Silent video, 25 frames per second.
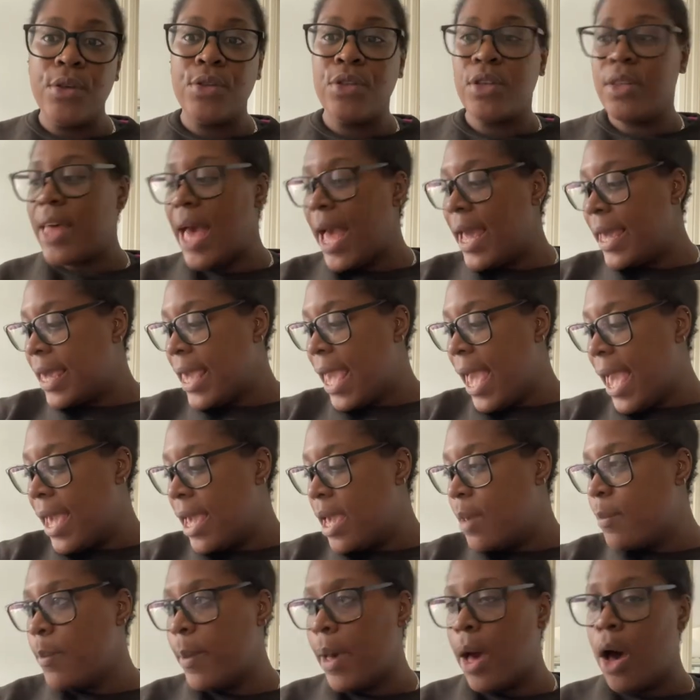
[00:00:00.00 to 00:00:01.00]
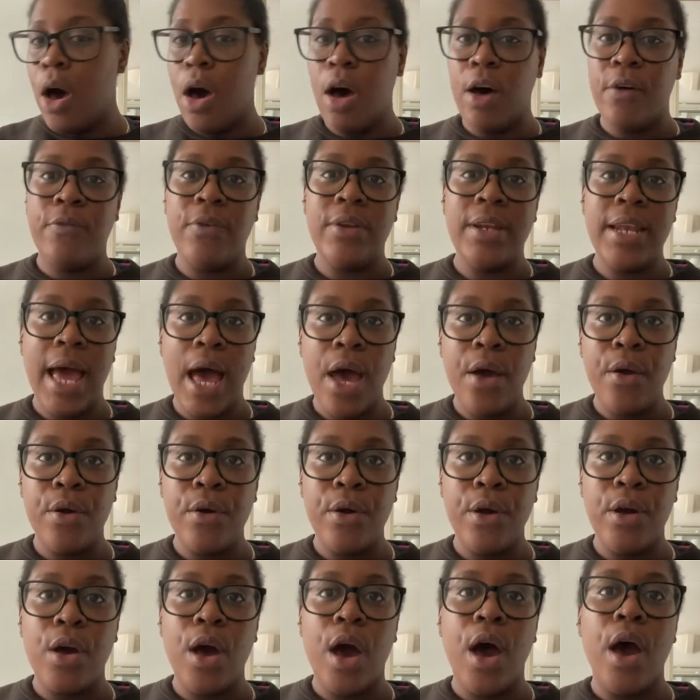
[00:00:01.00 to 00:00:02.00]
so that came about 30
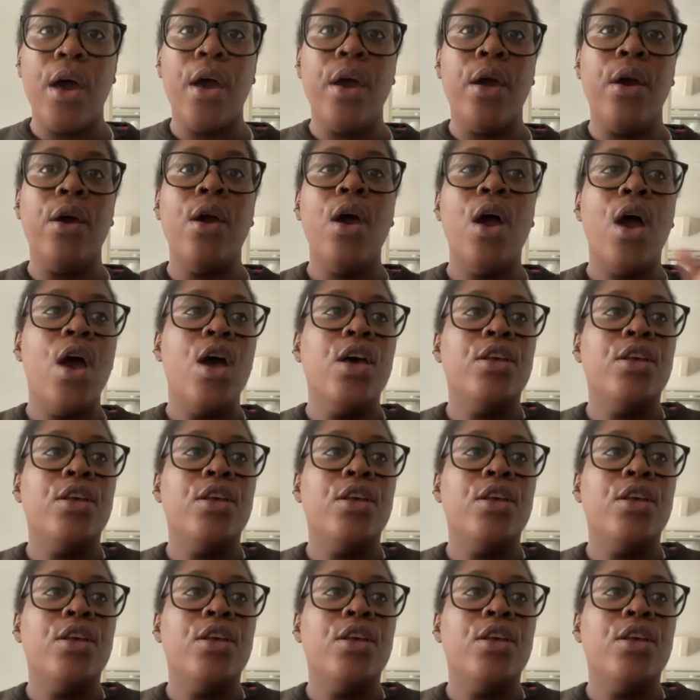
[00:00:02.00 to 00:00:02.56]
minutes ago.